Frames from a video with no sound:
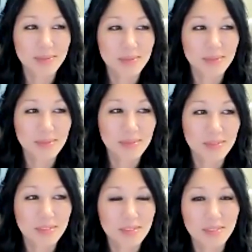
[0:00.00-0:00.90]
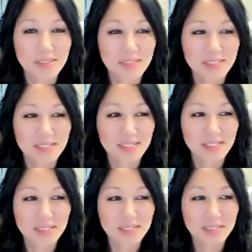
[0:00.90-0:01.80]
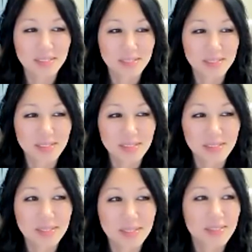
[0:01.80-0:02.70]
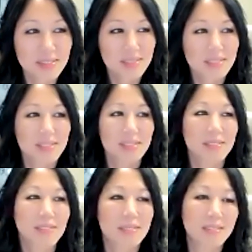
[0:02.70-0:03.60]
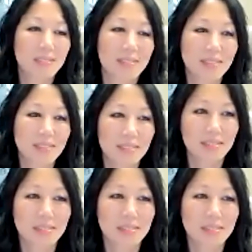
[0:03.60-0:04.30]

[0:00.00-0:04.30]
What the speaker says: The person shown says nothing.